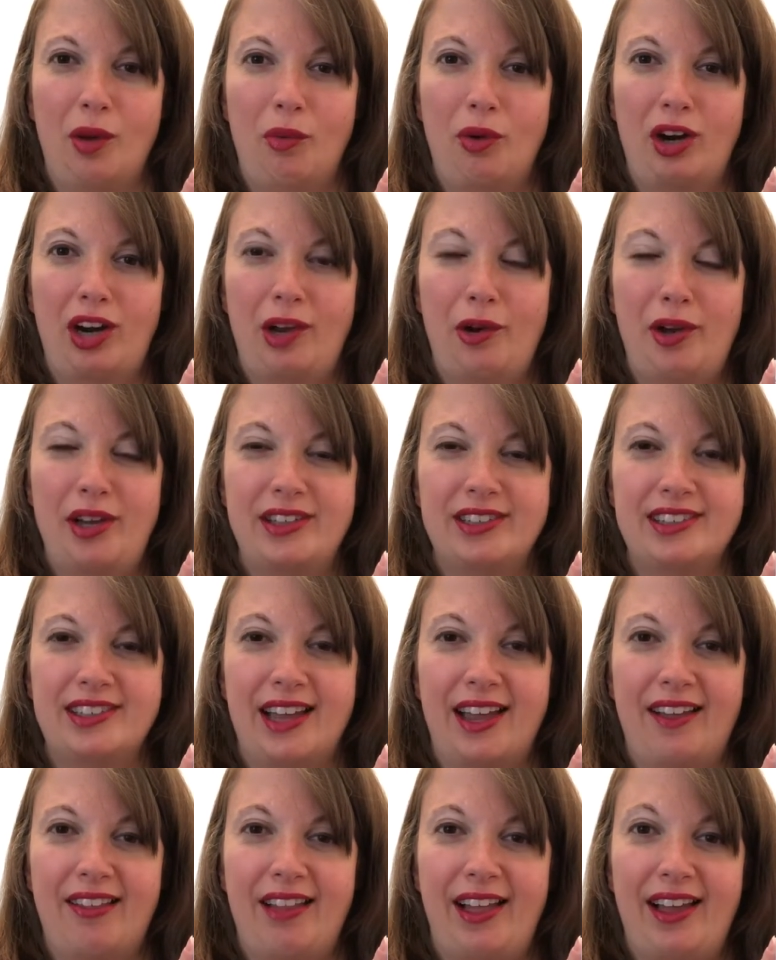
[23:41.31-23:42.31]
We're going to
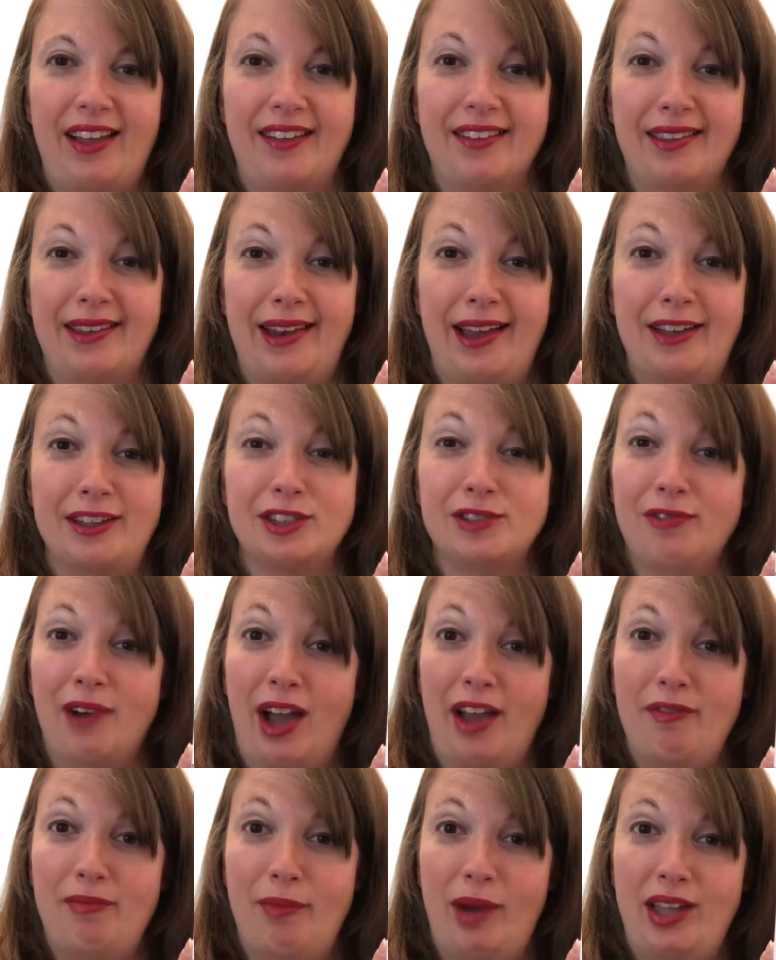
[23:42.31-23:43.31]
take the next
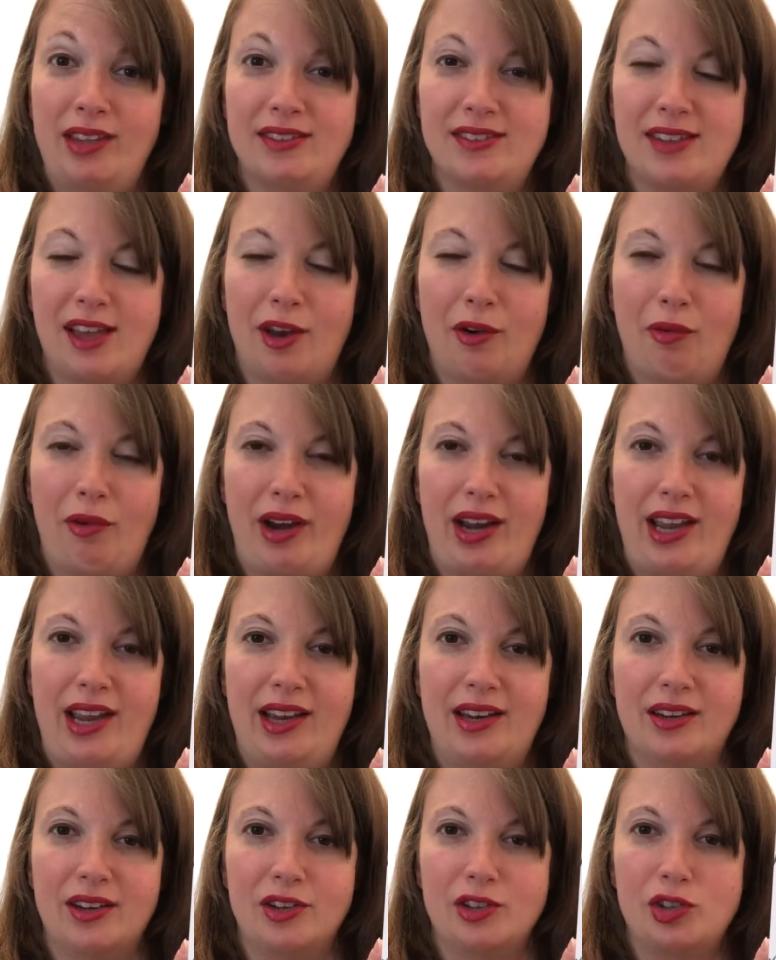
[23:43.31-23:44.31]
5 months and
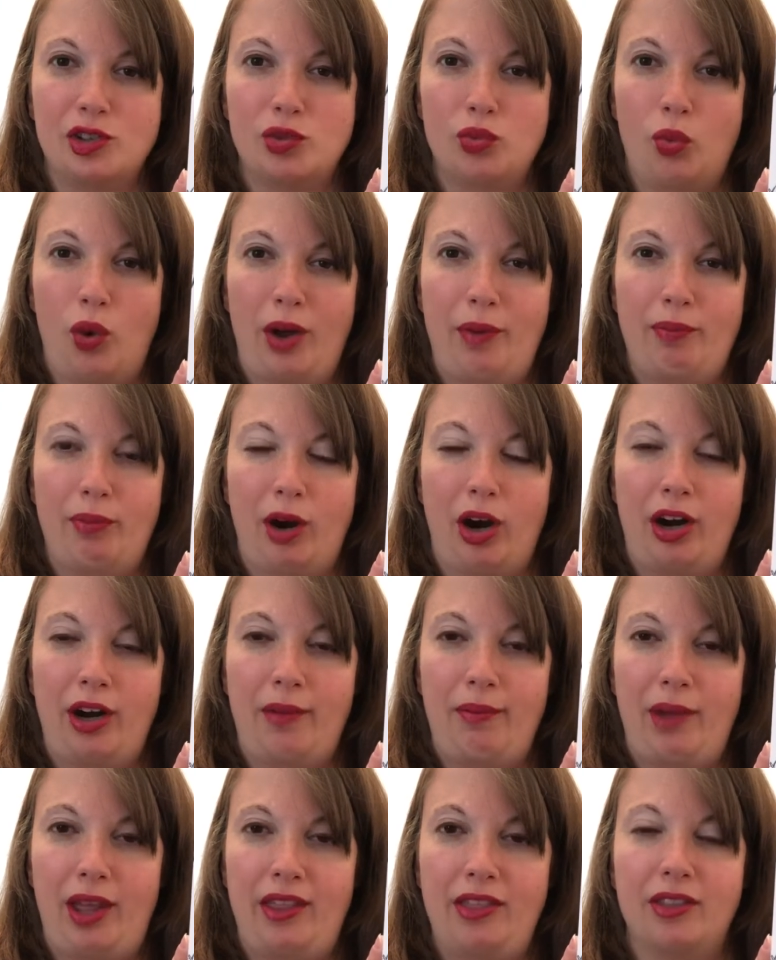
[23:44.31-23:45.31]
read just 1 part
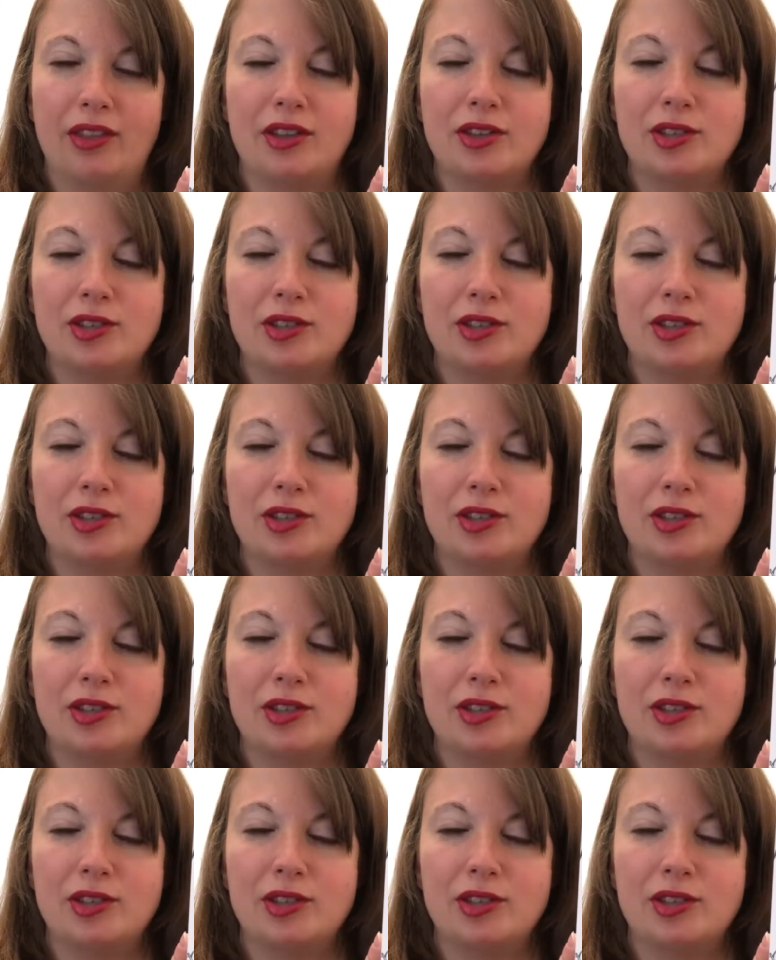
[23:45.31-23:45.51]
a month.